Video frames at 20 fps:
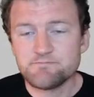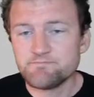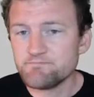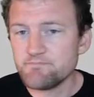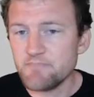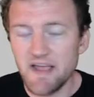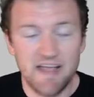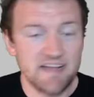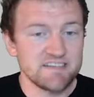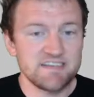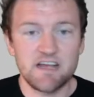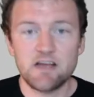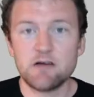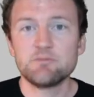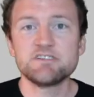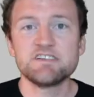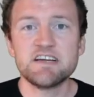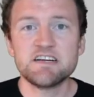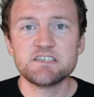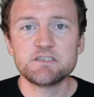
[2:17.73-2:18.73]

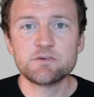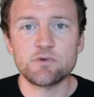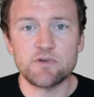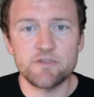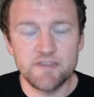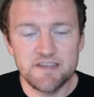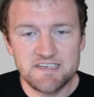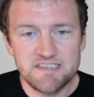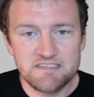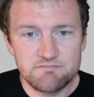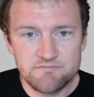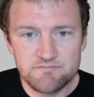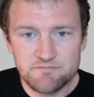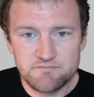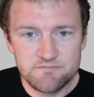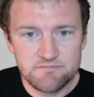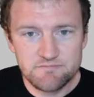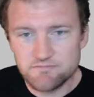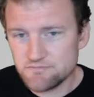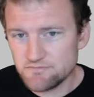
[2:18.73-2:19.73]
anti-homosexual. They
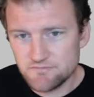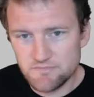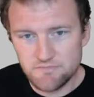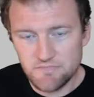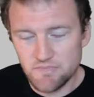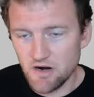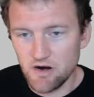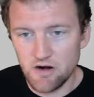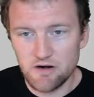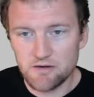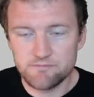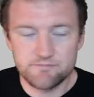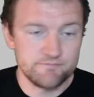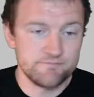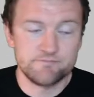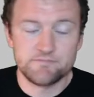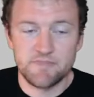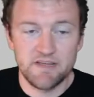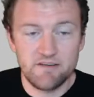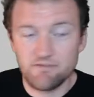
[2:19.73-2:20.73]
are
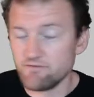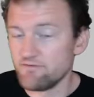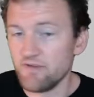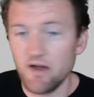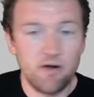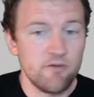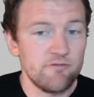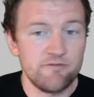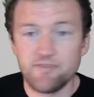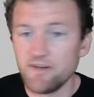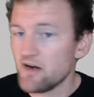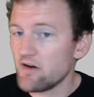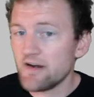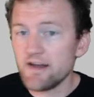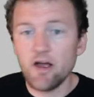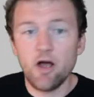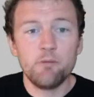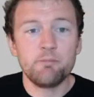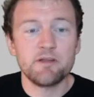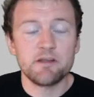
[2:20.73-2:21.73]
very
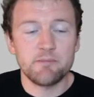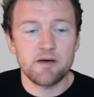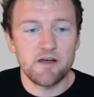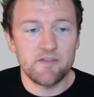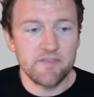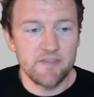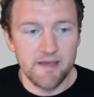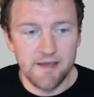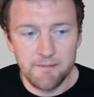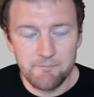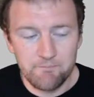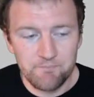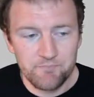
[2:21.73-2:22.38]
open about that.